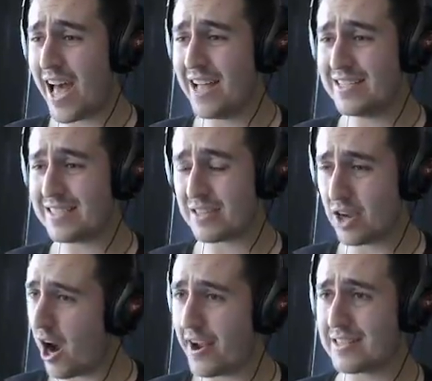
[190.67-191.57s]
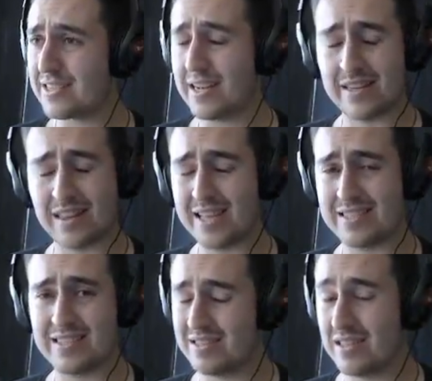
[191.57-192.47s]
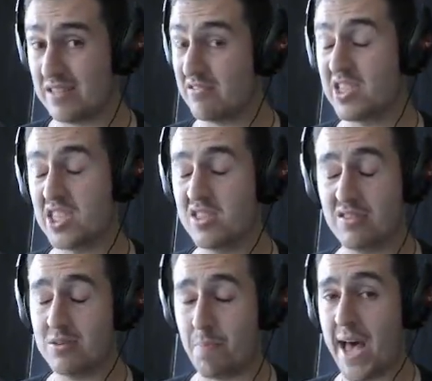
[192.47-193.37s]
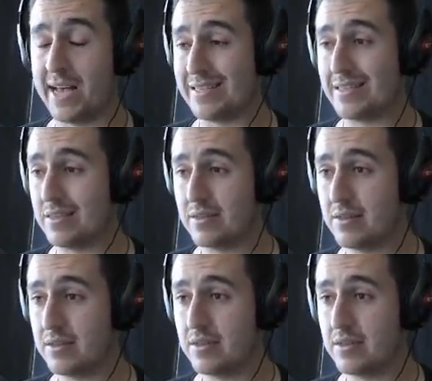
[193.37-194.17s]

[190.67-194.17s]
and car accident. That's just the best.